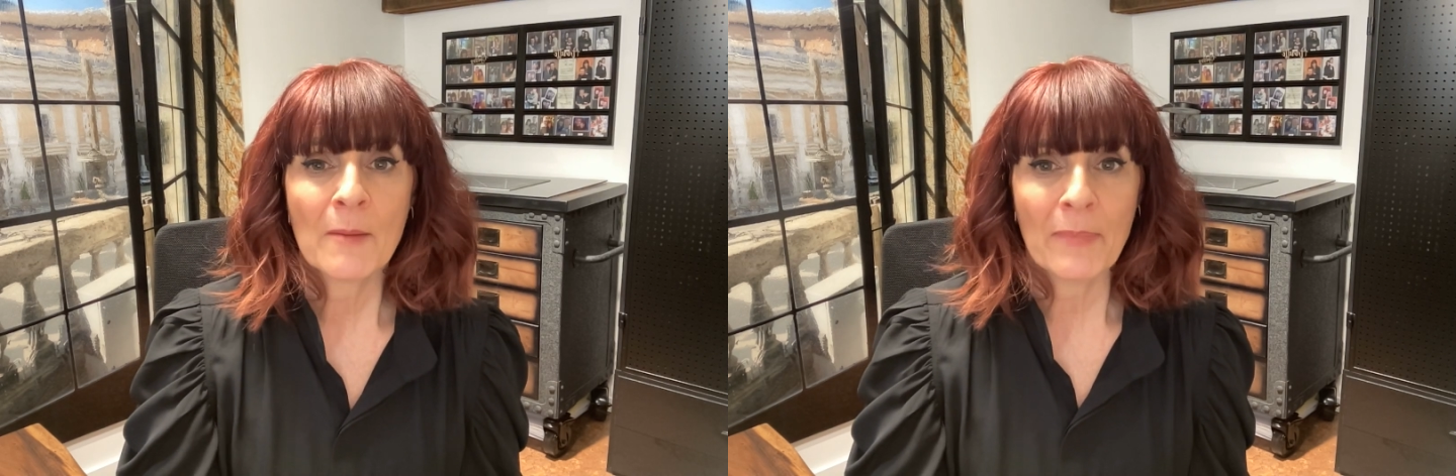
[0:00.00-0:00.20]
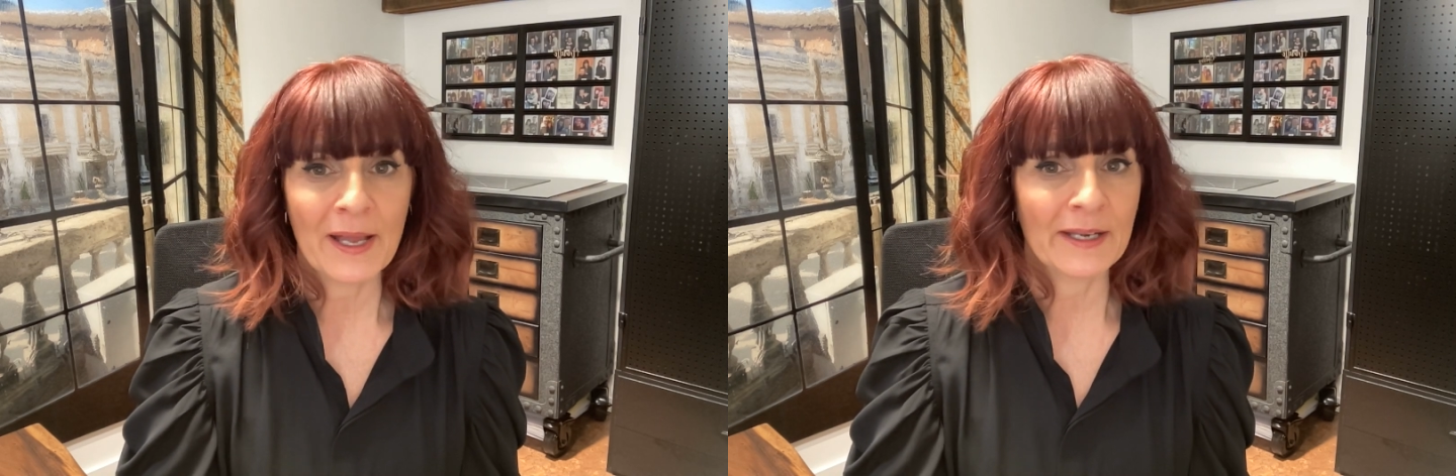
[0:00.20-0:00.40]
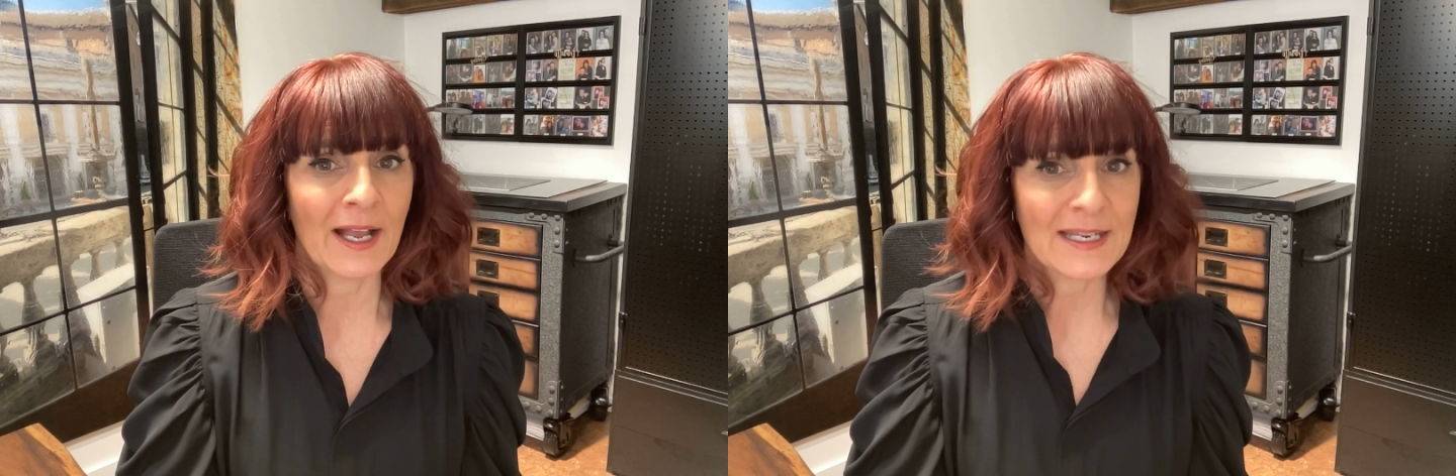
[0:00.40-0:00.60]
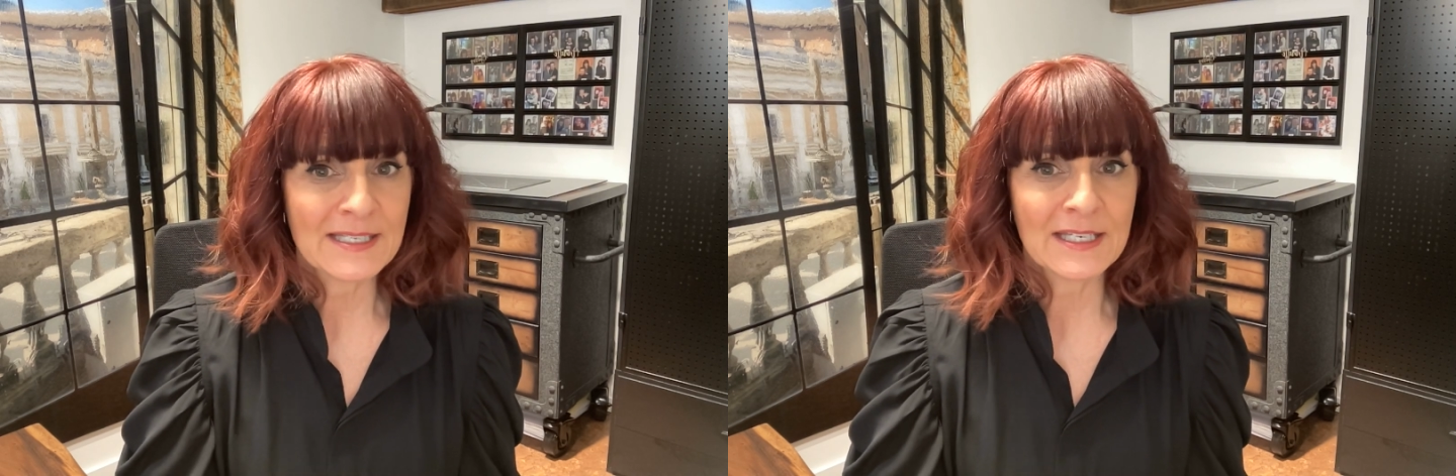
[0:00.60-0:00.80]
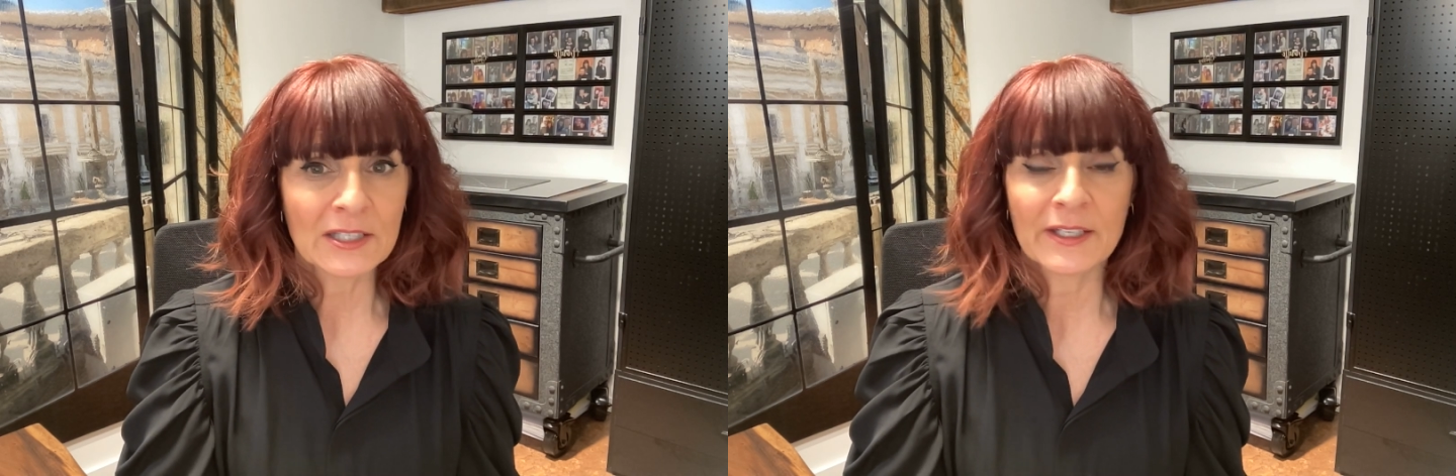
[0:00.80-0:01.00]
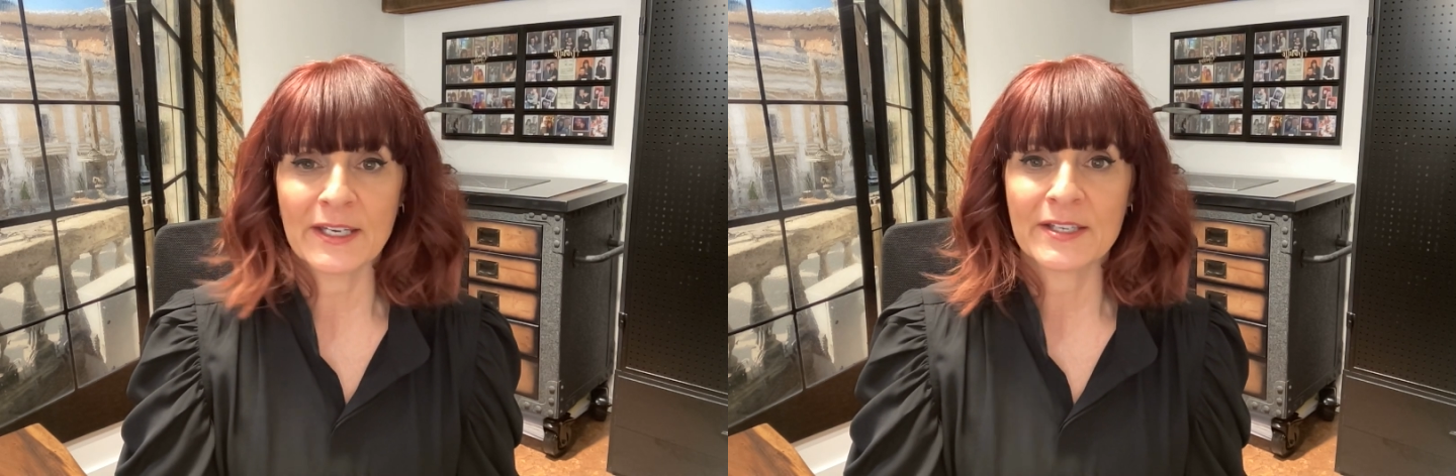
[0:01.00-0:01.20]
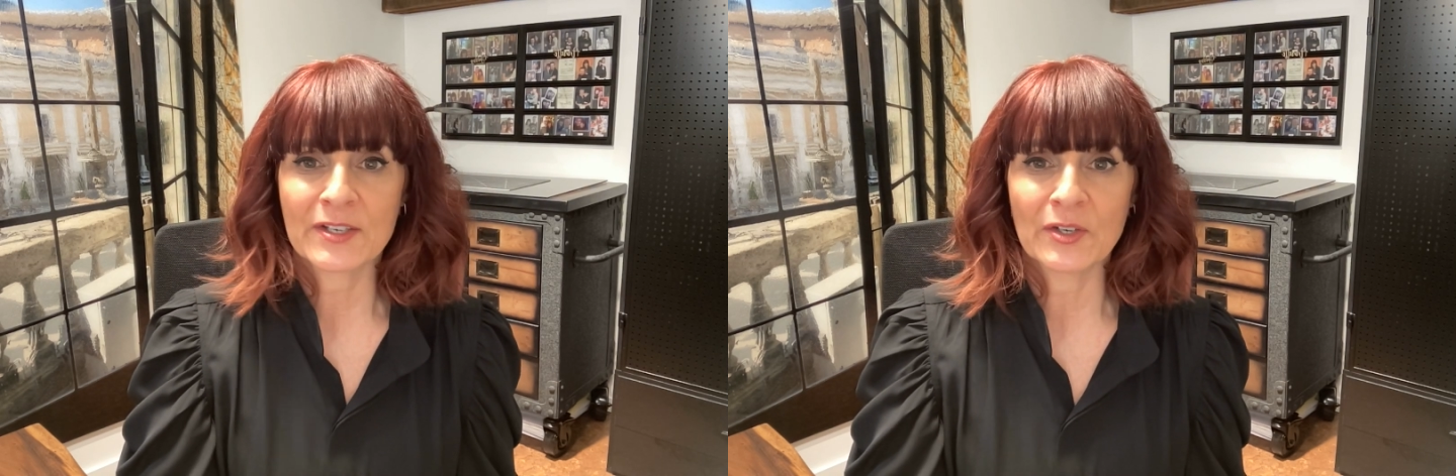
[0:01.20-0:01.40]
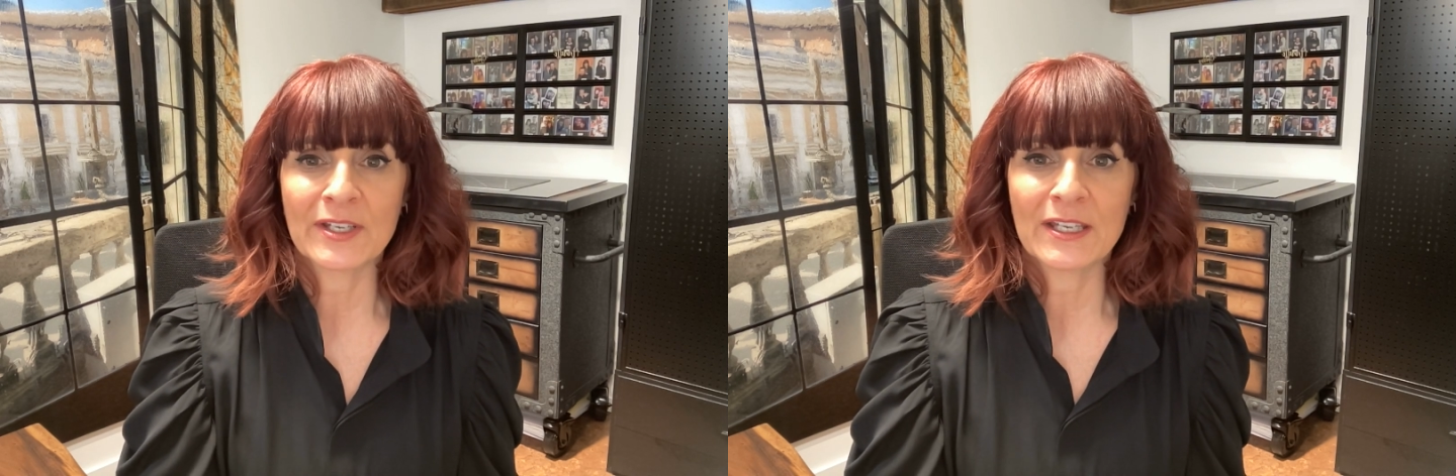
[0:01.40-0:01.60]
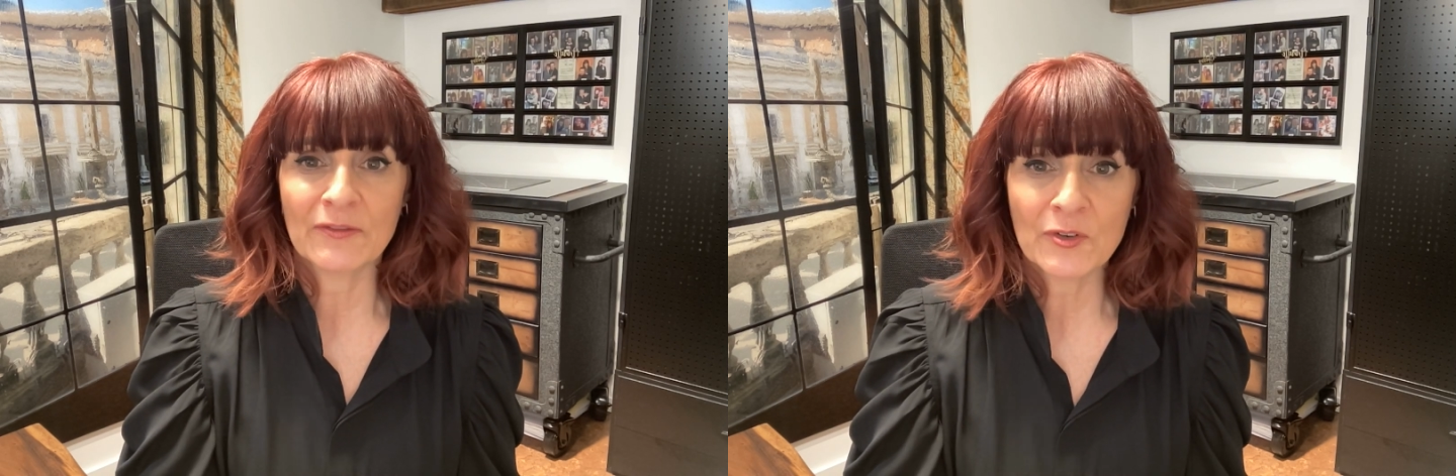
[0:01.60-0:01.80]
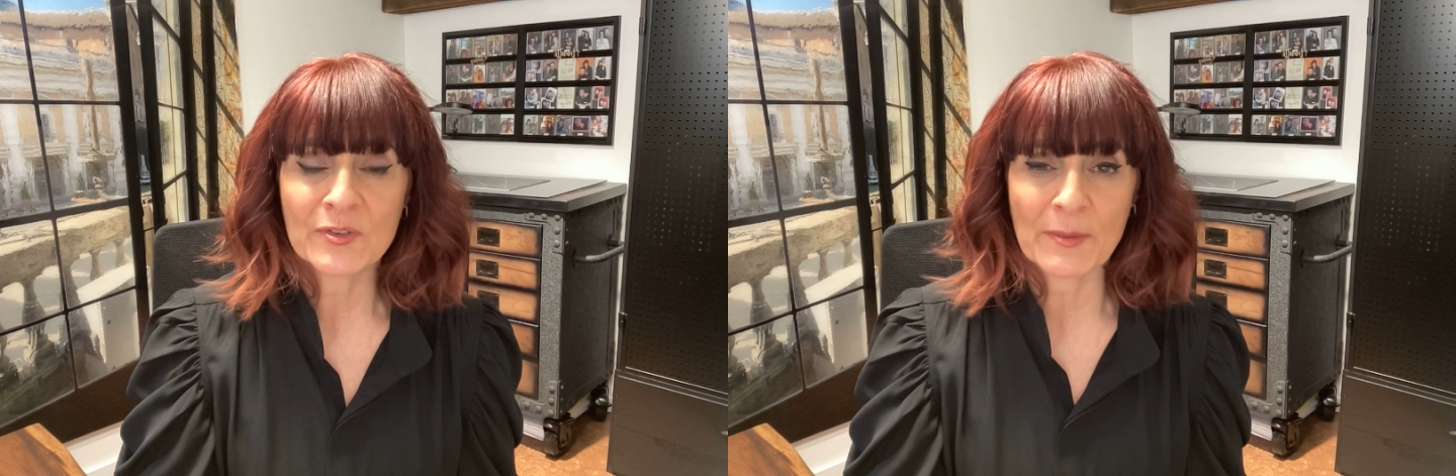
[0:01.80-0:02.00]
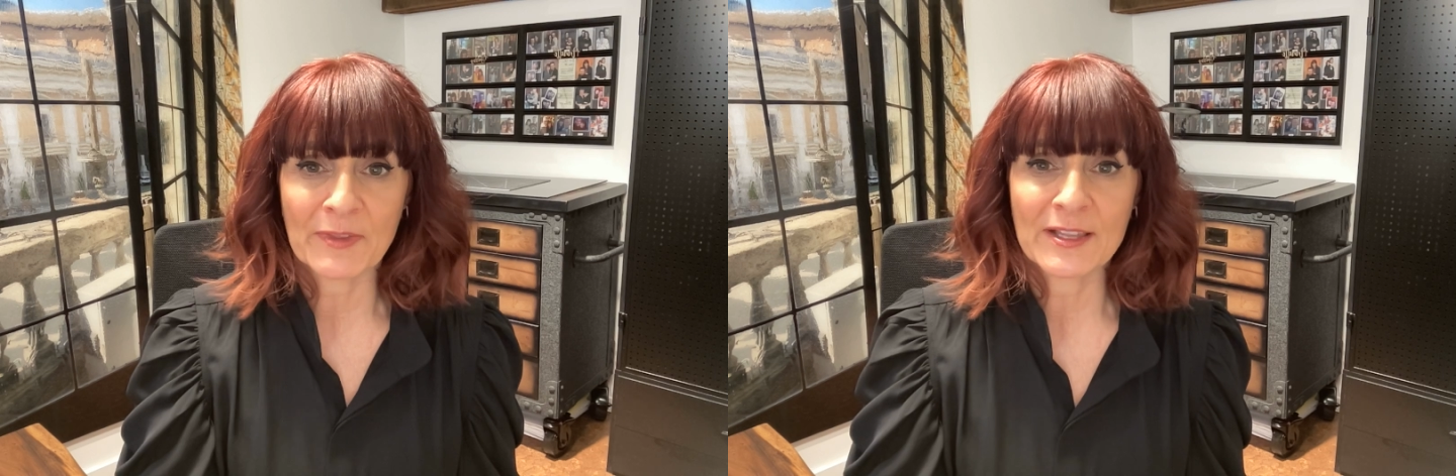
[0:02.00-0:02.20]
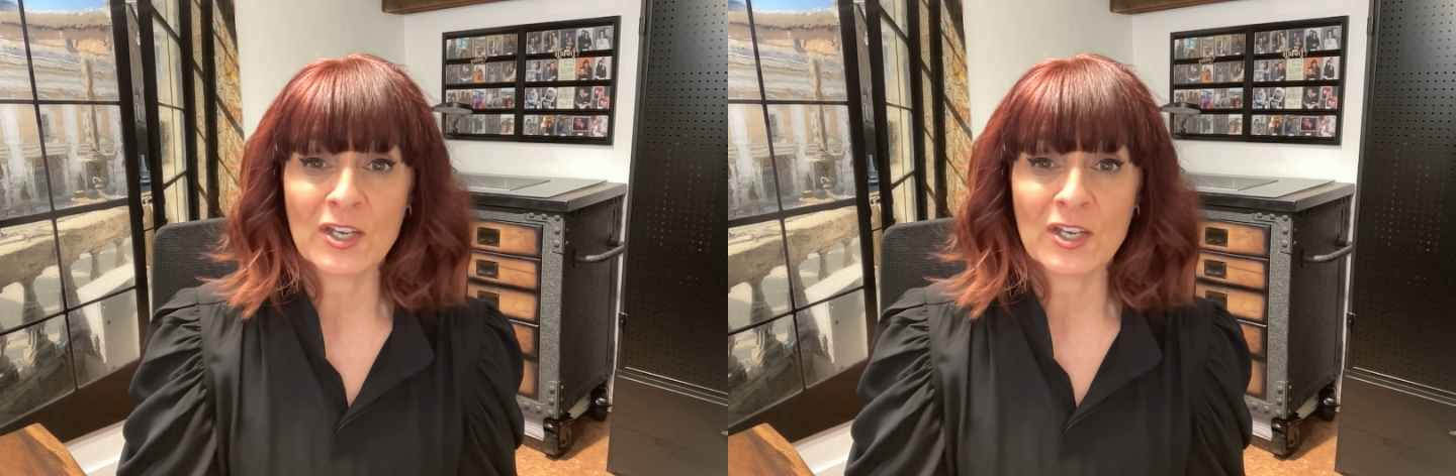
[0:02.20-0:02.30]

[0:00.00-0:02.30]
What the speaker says: but ideally is going to give you something